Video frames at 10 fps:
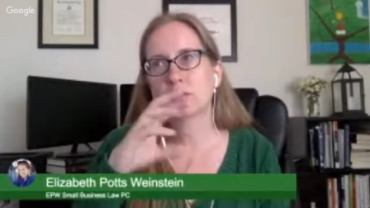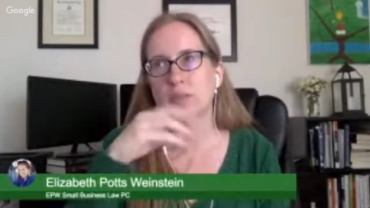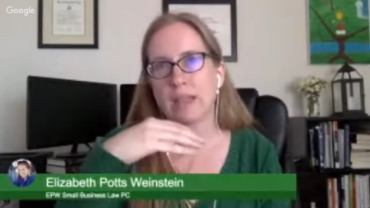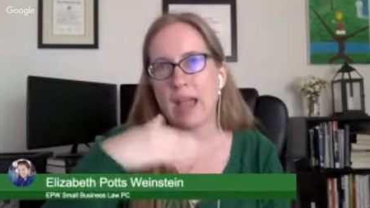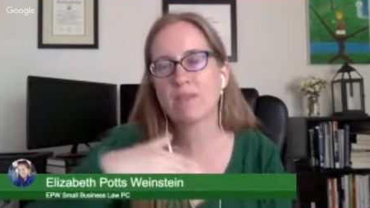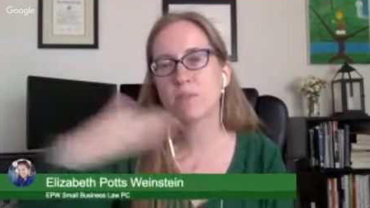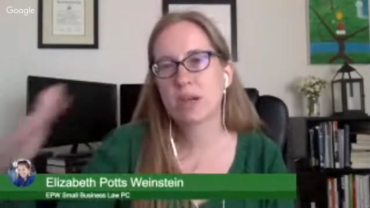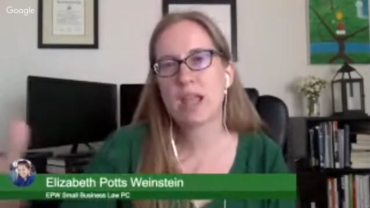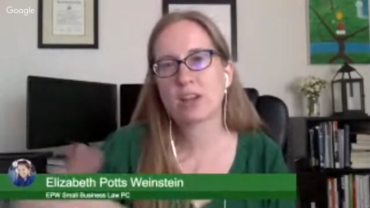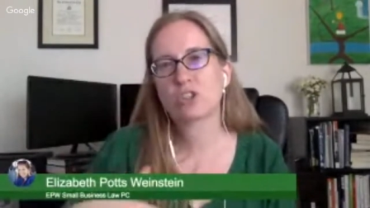like have the
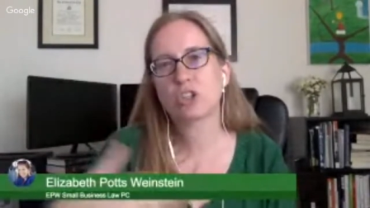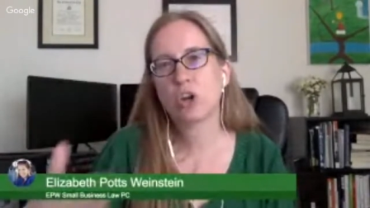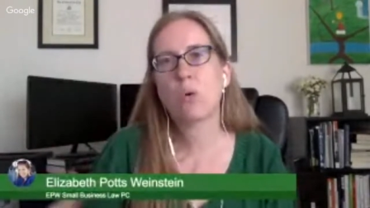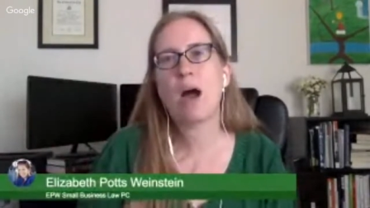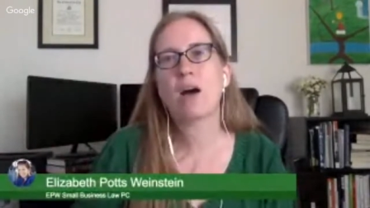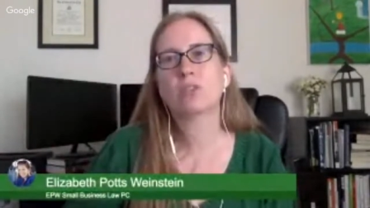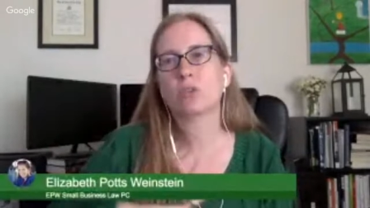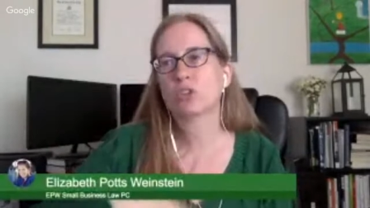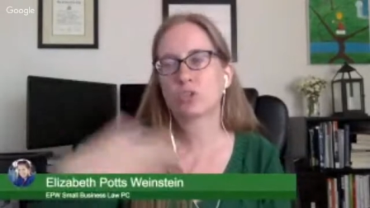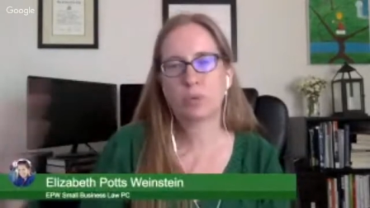money actually go out
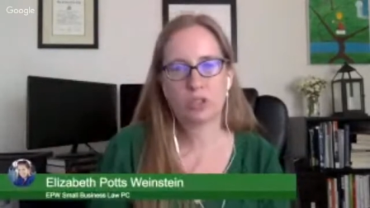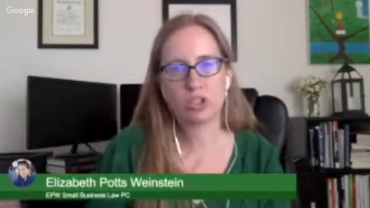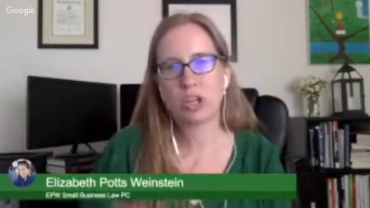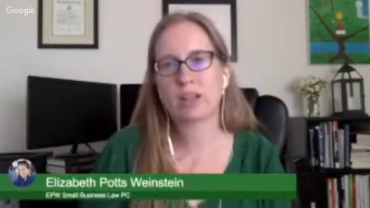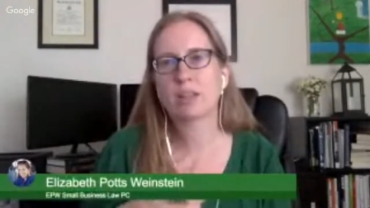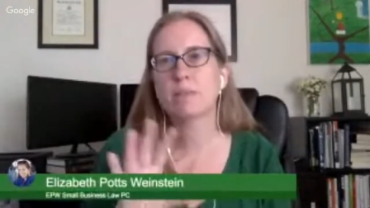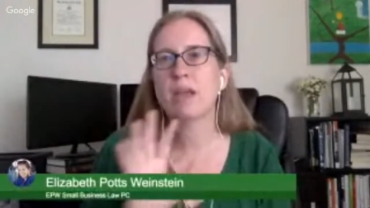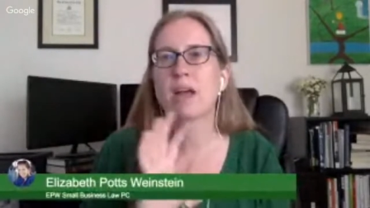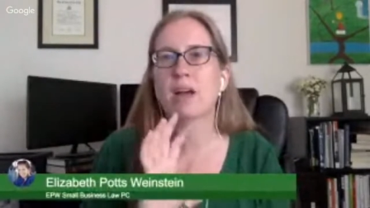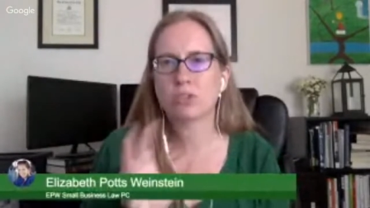or just put the check in the
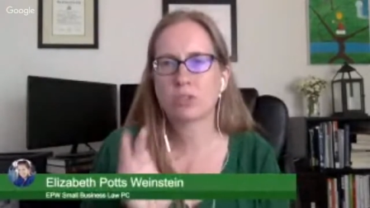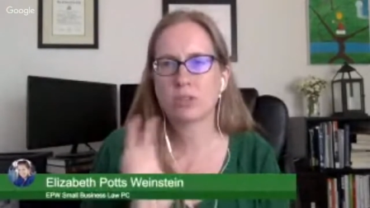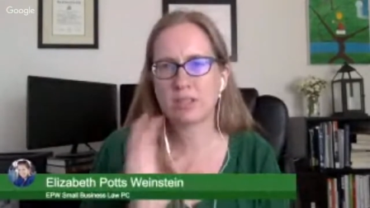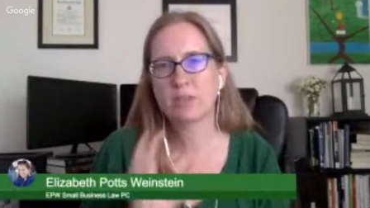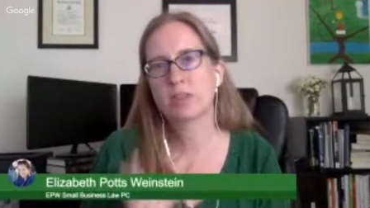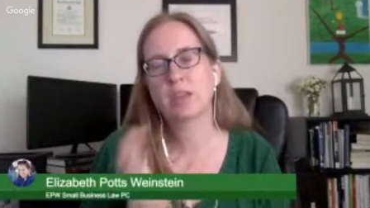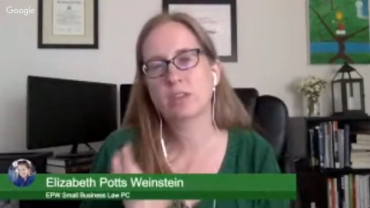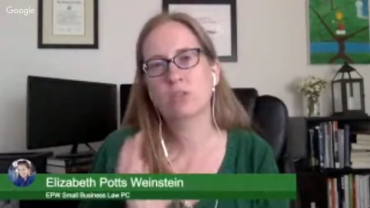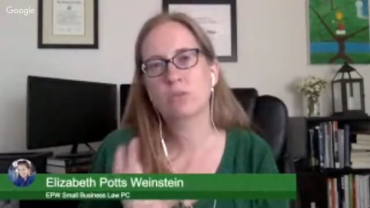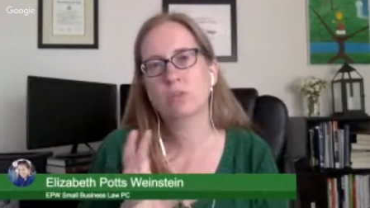mail. So this is something
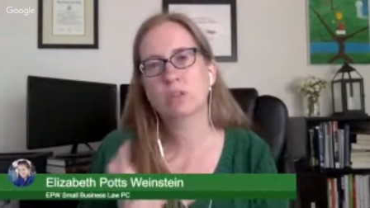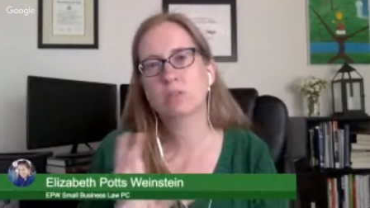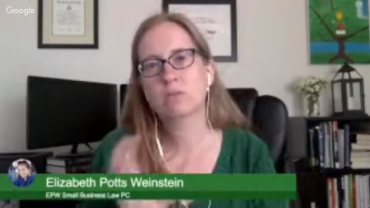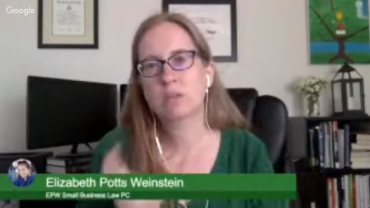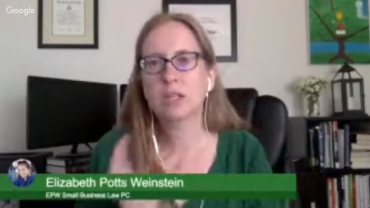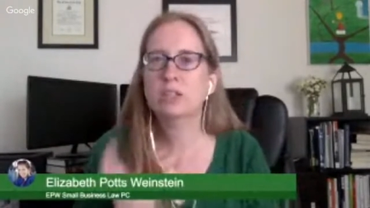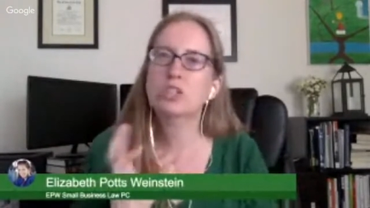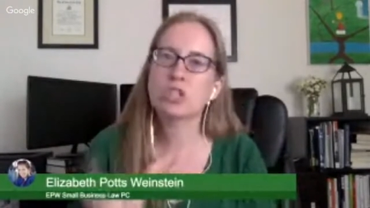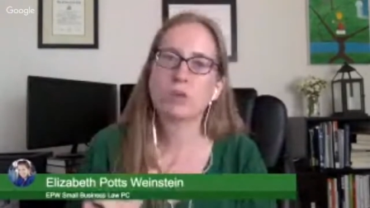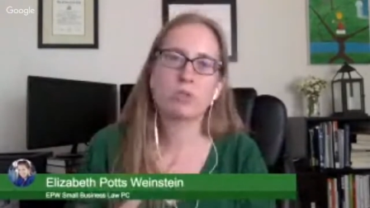that you would
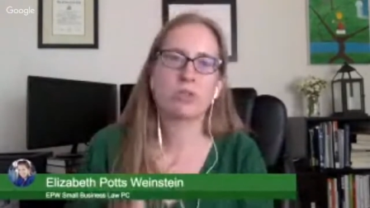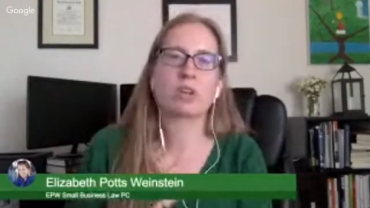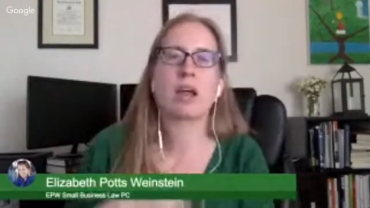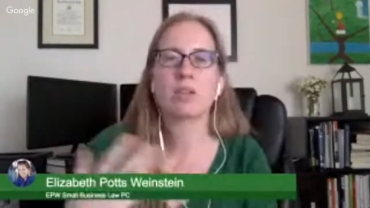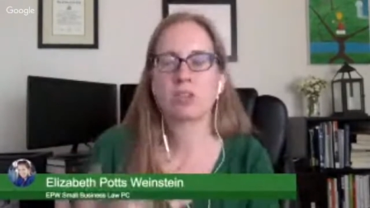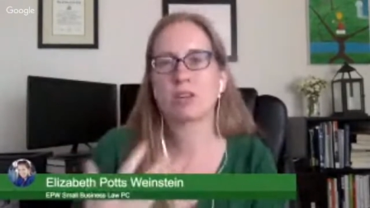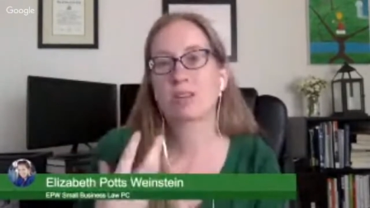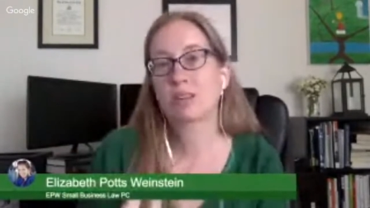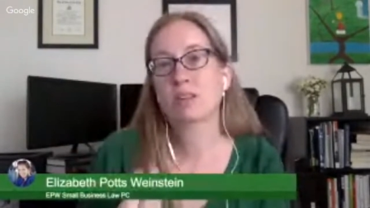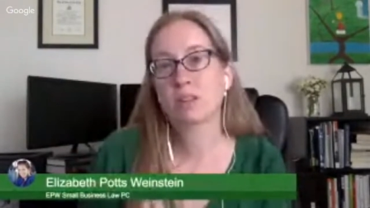need to check with your accountant
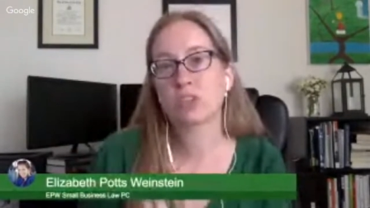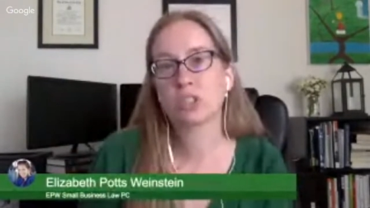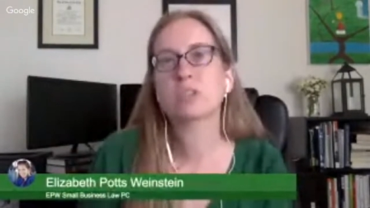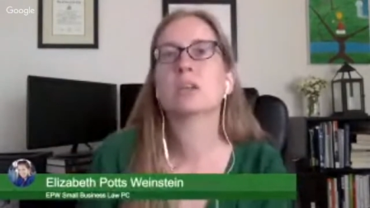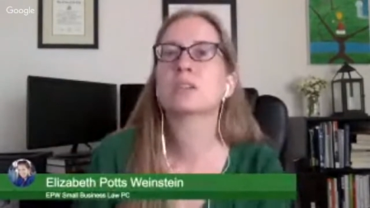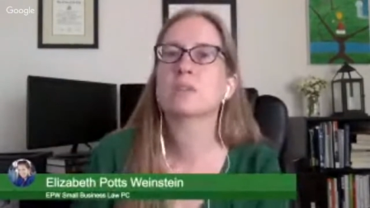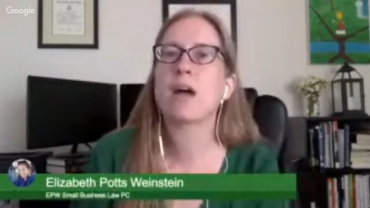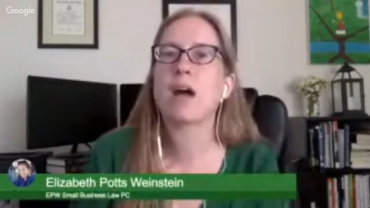on the logistics of